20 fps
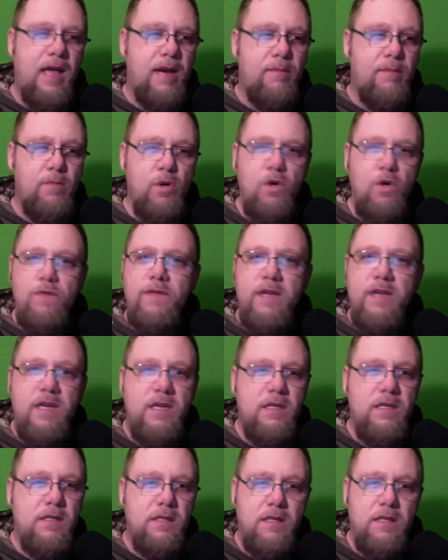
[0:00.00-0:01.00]
and
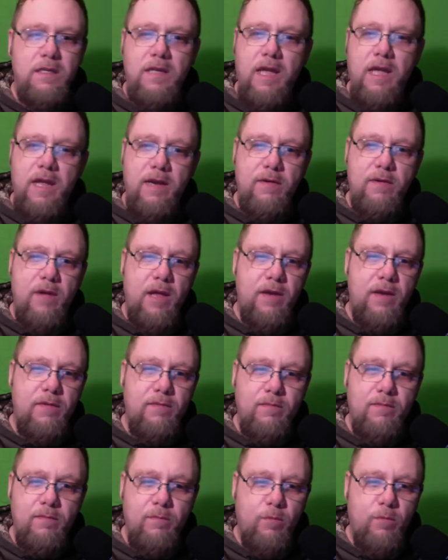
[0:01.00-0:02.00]
movies and